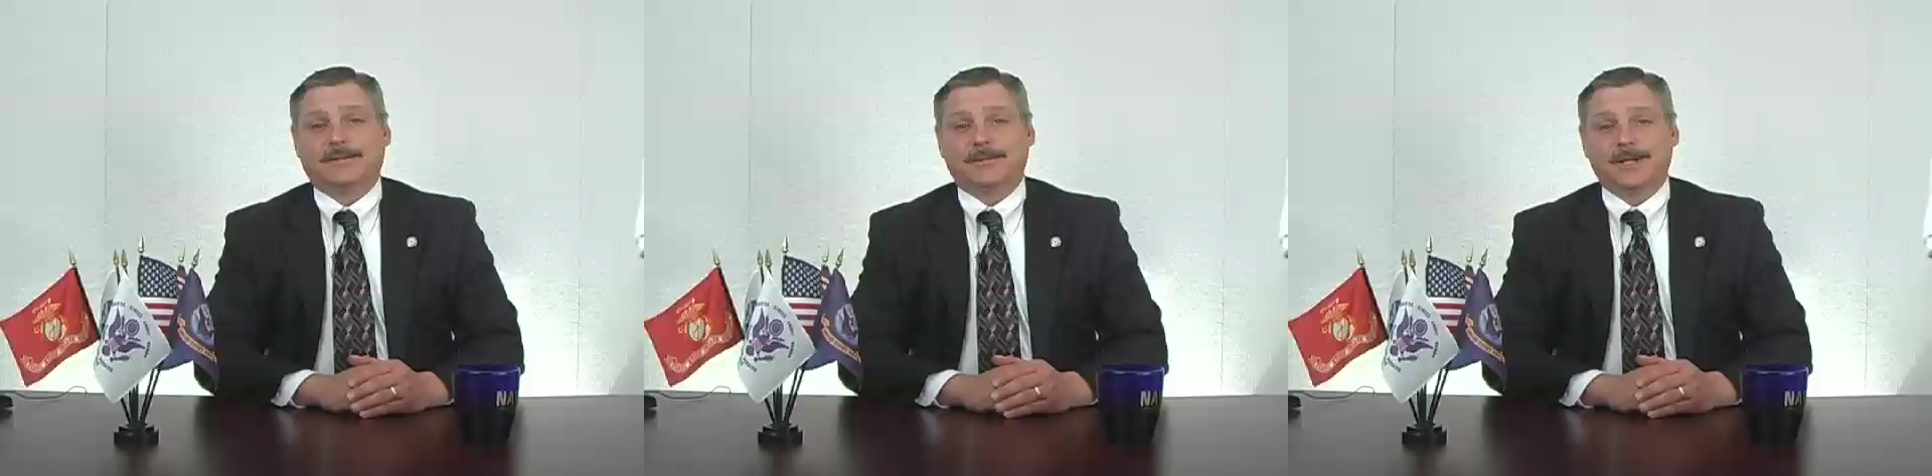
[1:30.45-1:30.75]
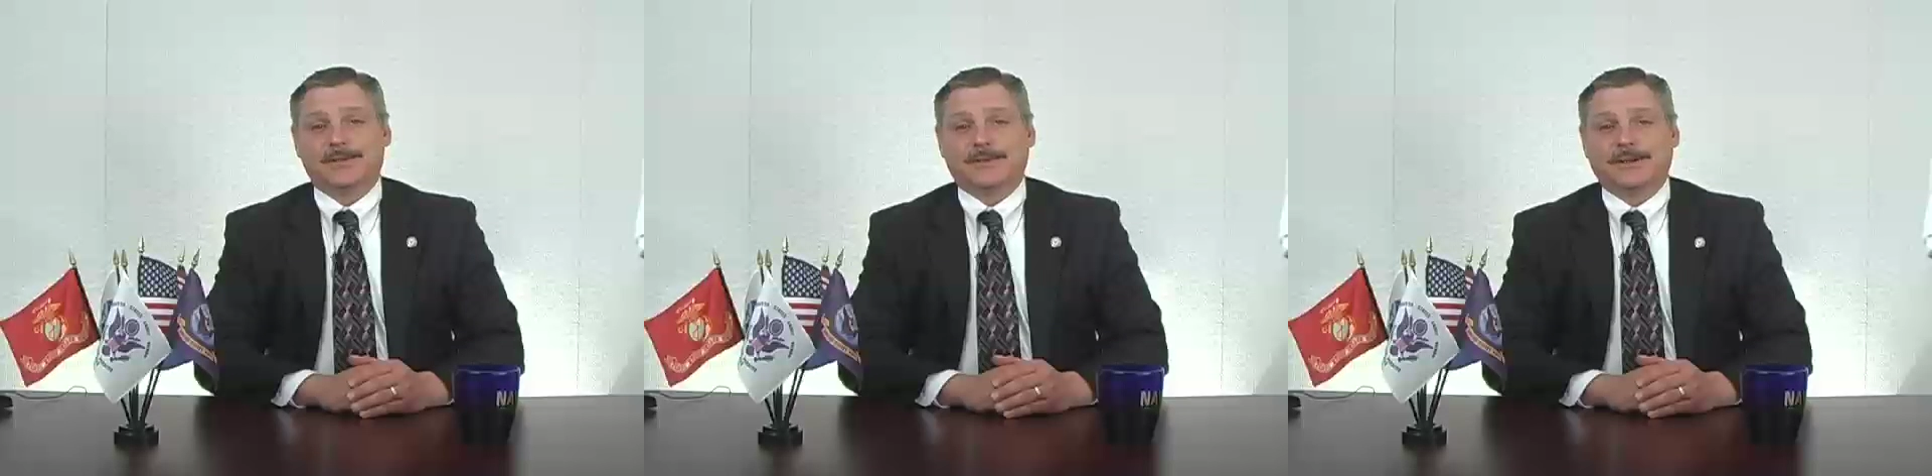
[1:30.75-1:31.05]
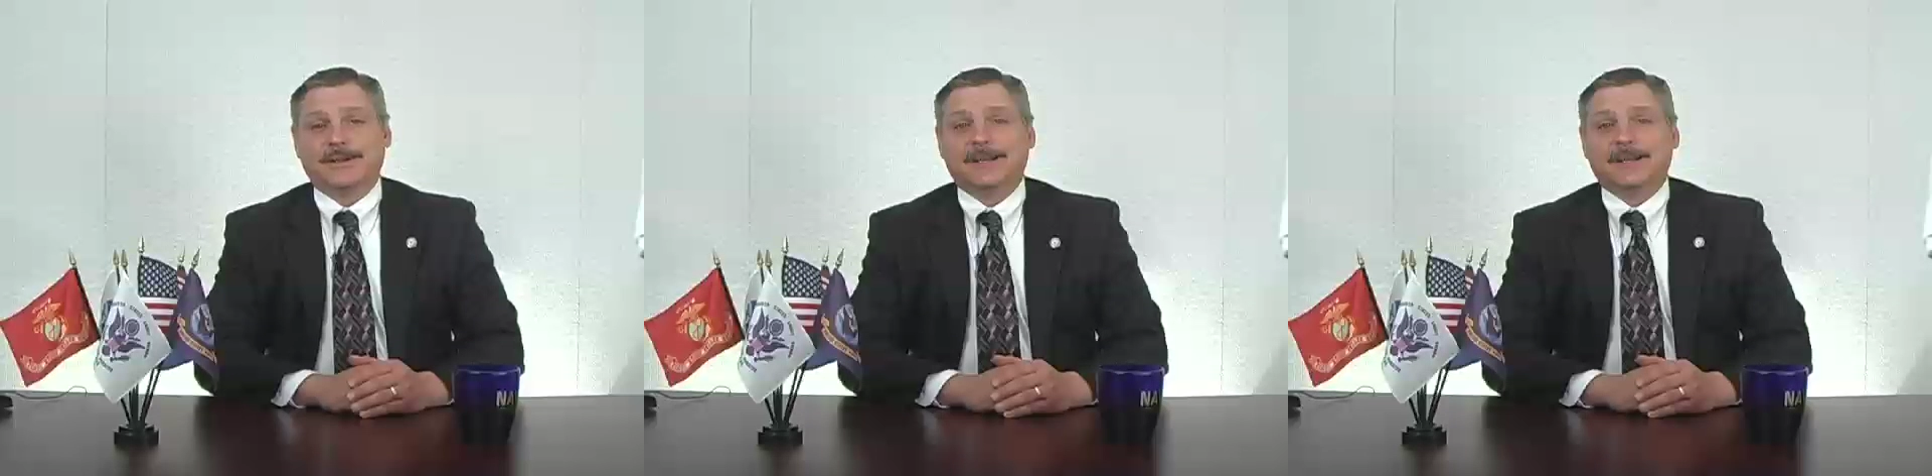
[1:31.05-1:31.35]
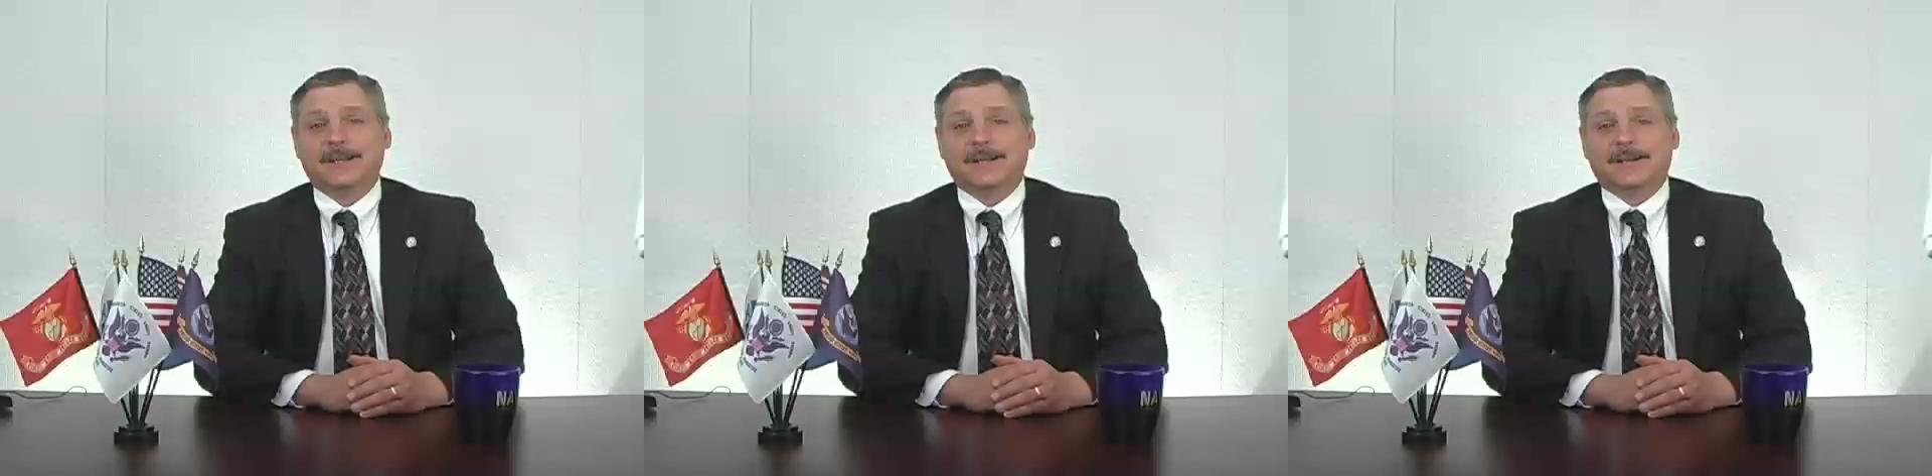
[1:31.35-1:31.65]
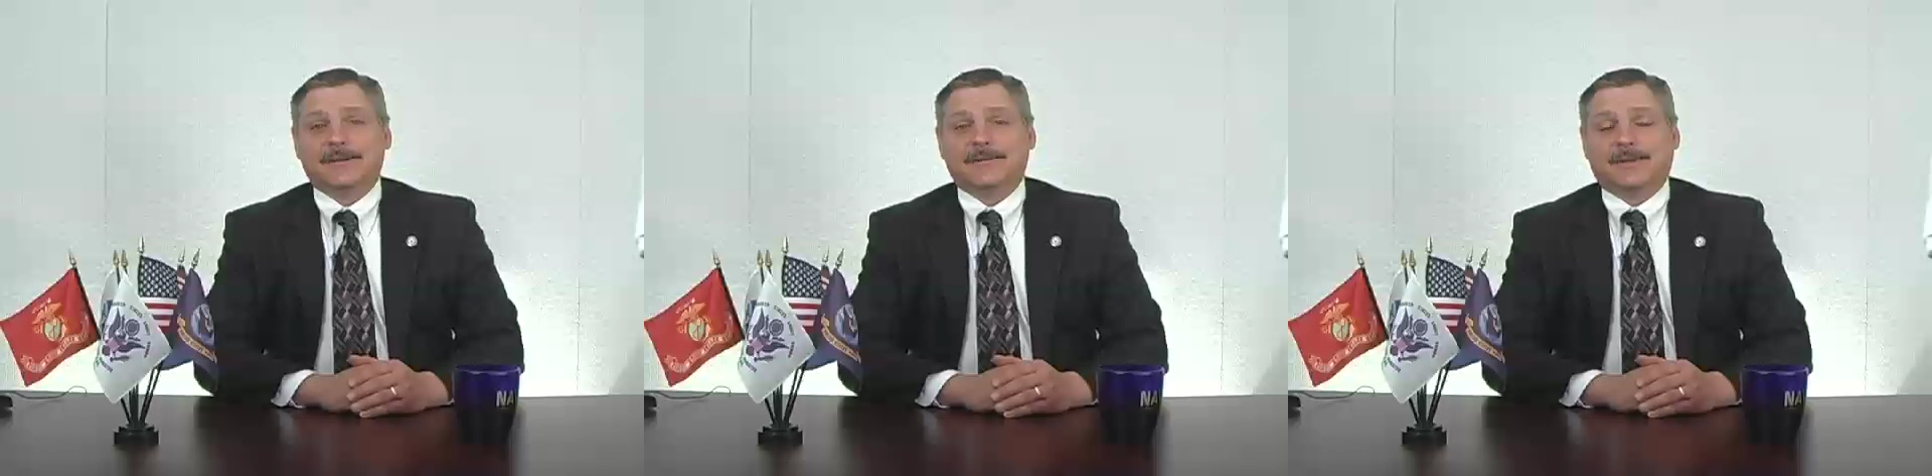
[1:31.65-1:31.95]
Dimitri,
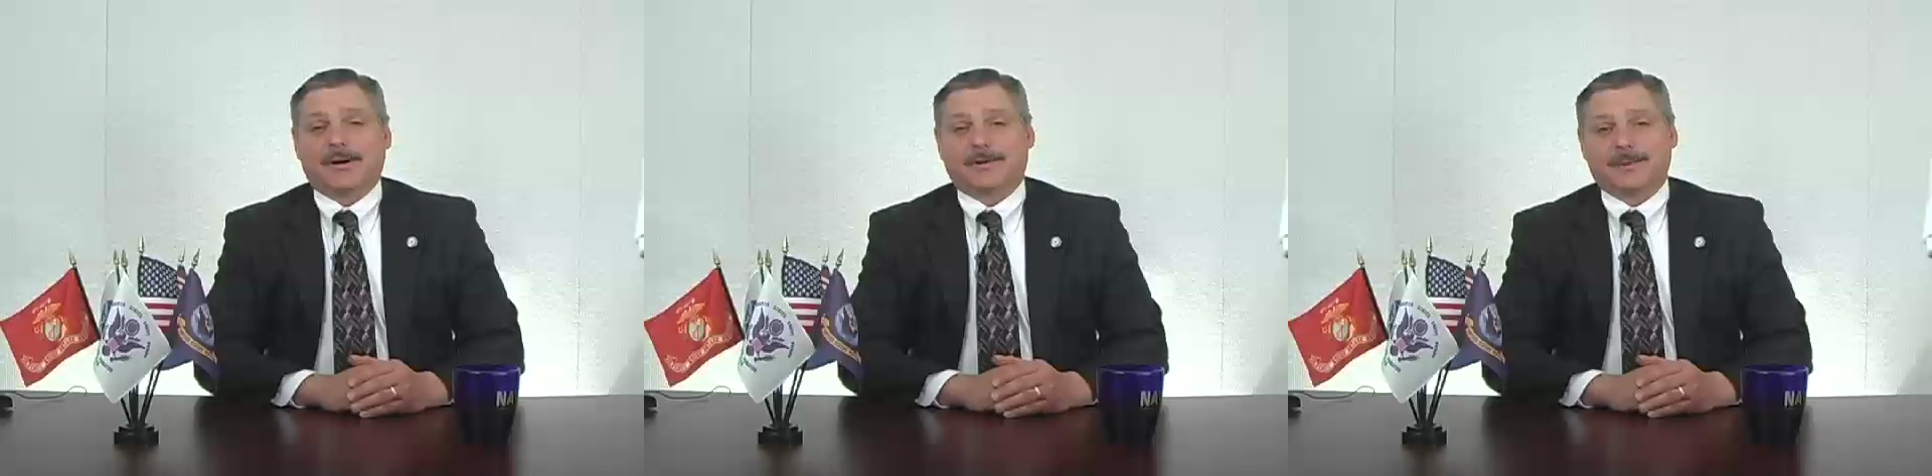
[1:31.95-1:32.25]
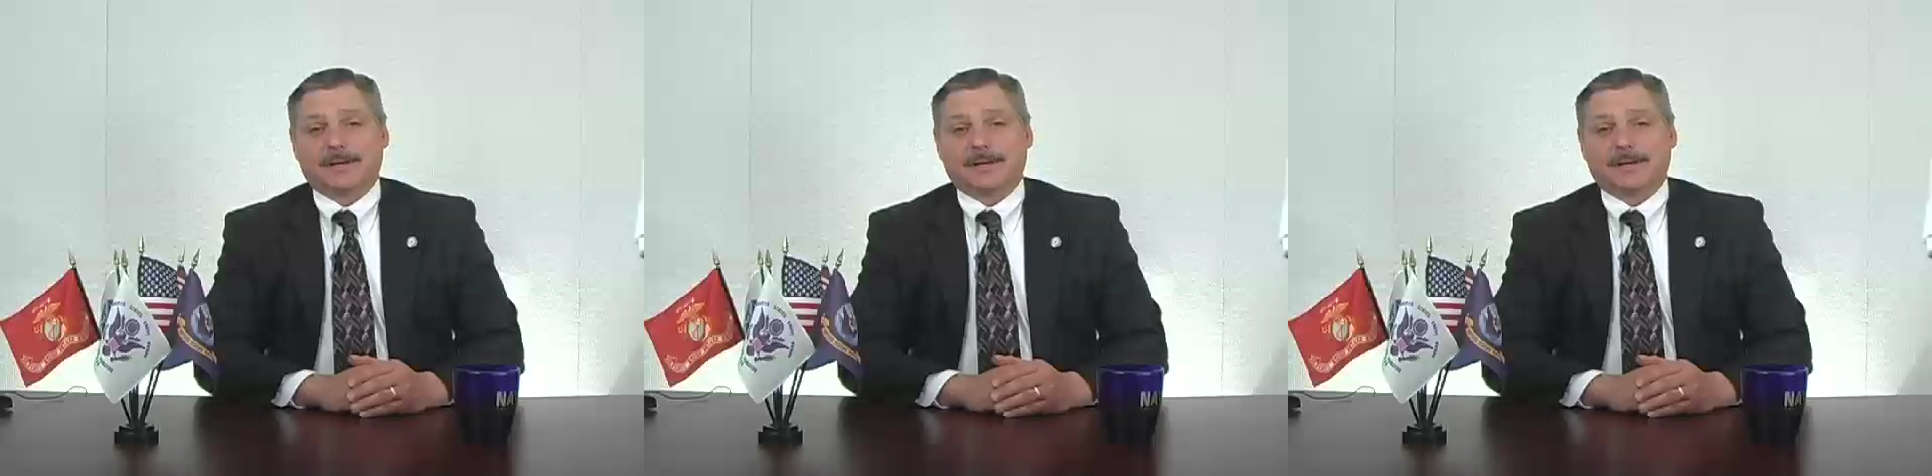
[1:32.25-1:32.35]
we talked